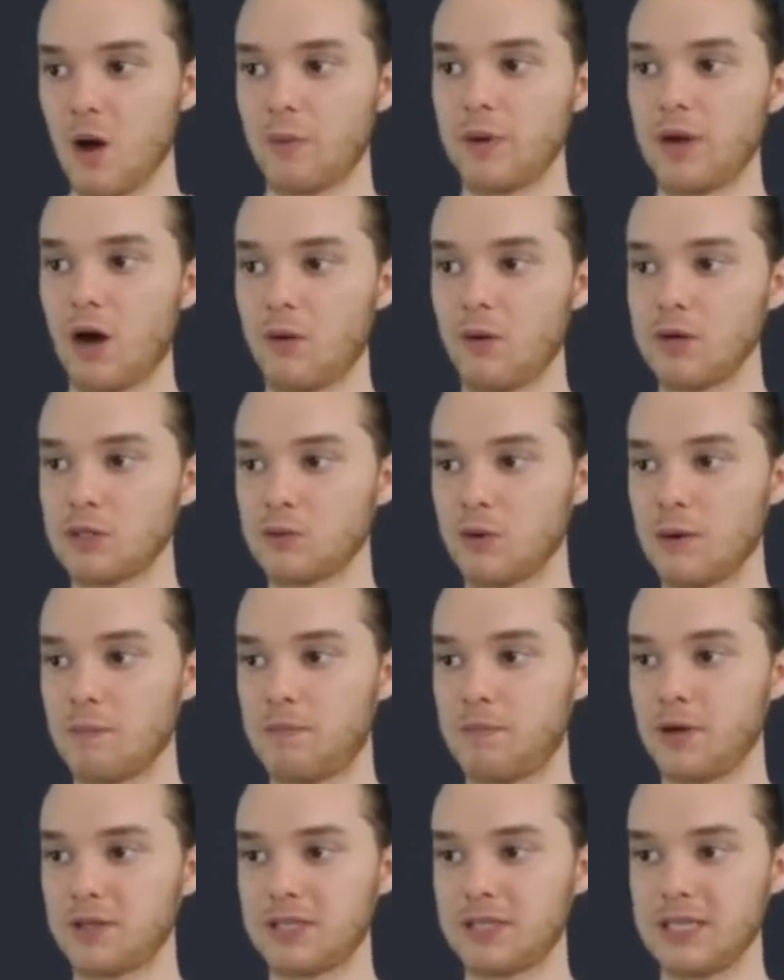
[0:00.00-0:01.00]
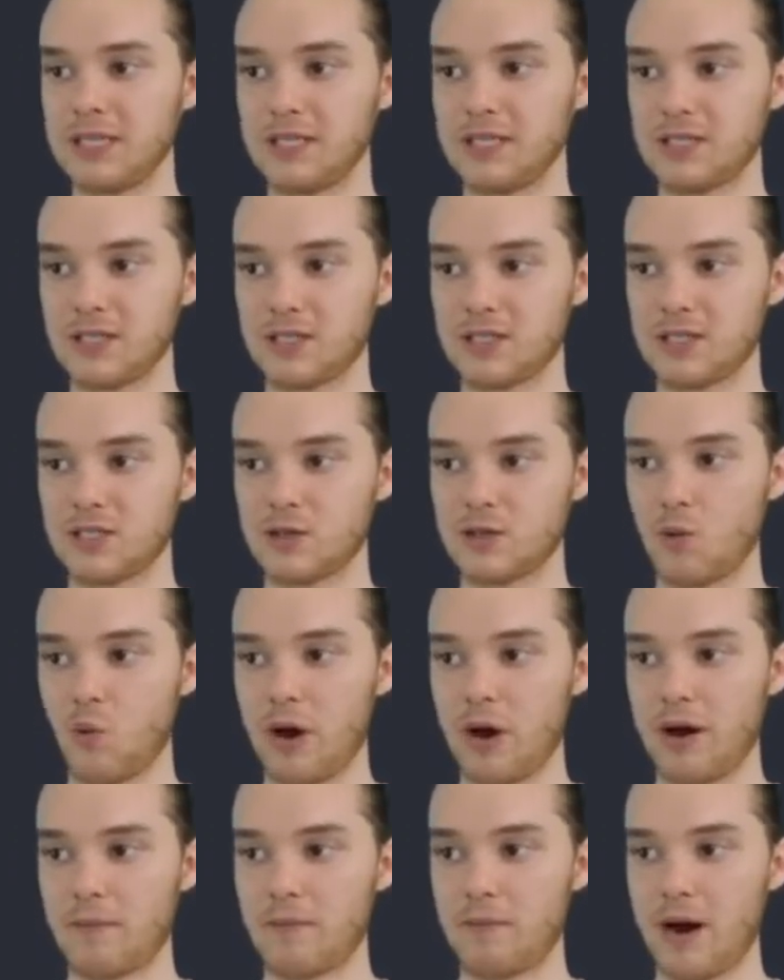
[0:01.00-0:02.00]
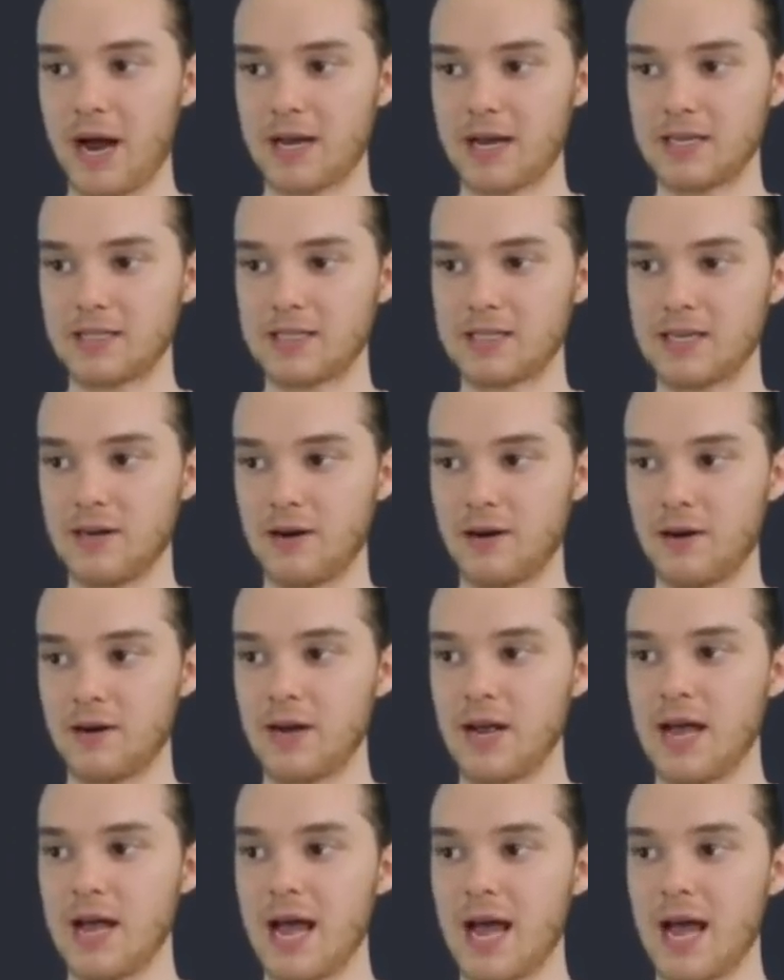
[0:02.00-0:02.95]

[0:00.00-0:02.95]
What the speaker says: we always wanna put these square brackets here.